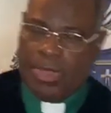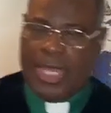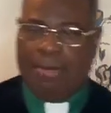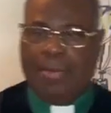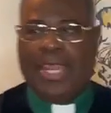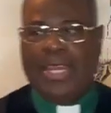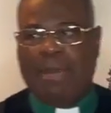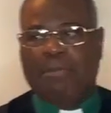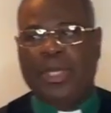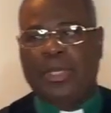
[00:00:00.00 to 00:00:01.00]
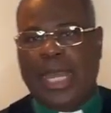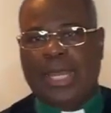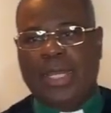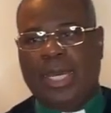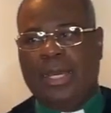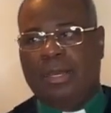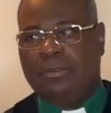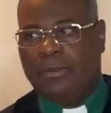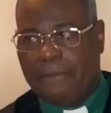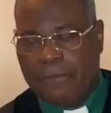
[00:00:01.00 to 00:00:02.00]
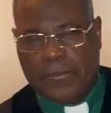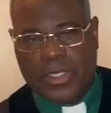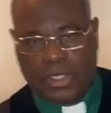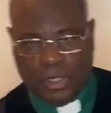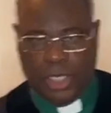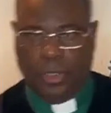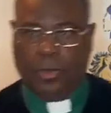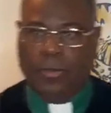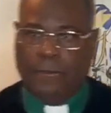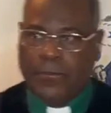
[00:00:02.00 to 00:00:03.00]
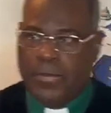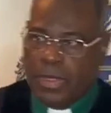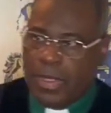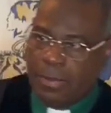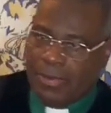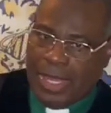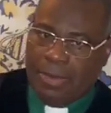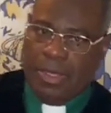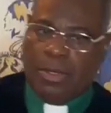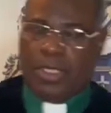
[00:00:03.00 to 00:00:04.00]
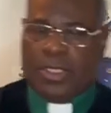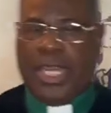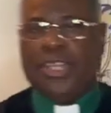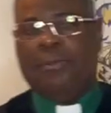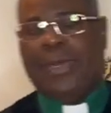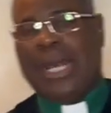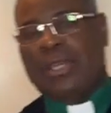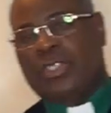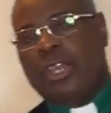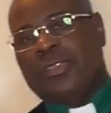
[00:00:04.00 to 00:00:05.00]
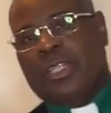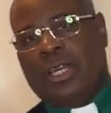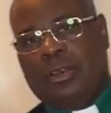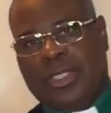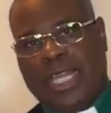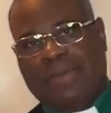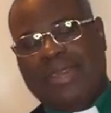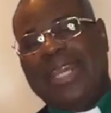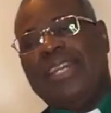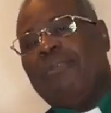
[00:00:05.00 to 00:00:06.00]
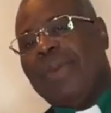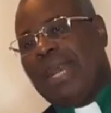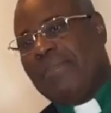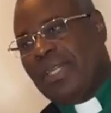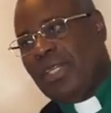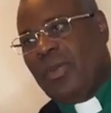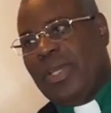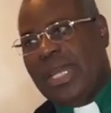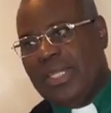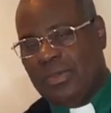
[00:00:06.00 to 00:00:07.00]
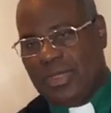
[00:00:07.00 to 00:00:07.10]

Now, it may not appear like love to you, right, because now you've been out of service a long time and ain't nobody been doing that too